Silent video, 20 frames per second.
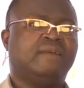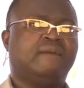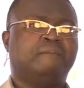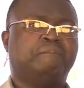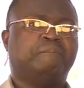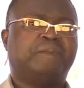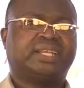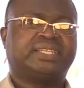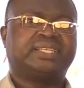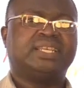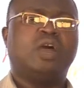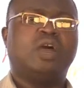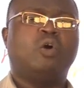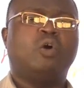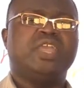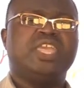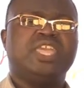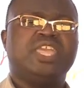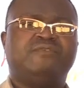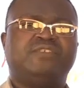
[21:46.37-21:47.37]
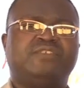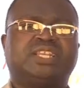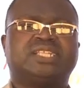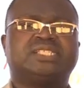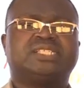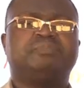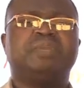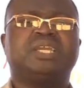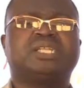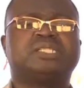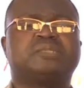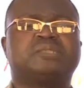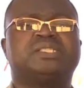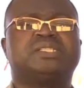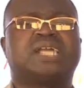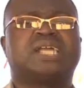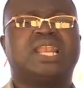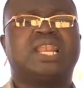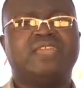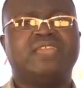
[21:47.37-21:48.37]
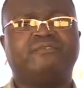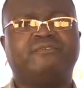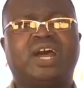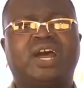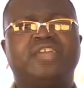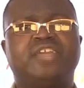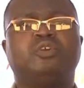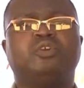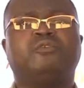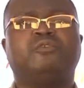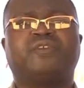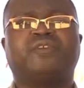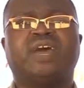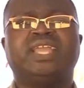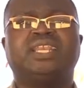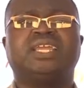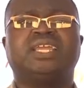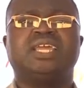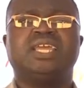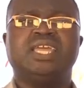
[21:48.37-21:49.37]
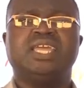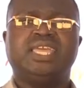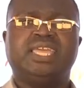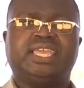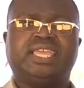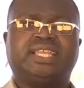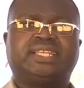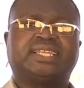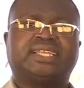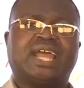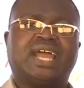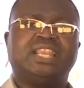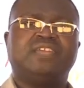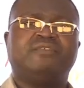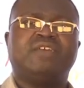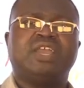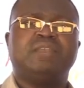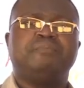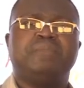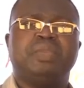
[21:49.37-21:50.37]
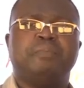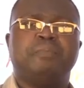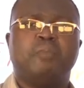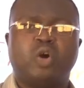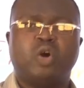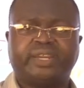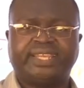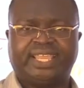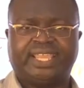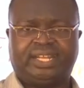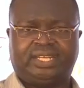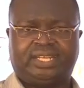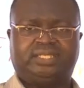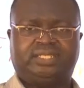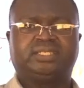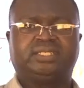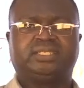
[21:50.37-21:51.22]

But now if it is mixed with saliva, you'll find it can even be modeled.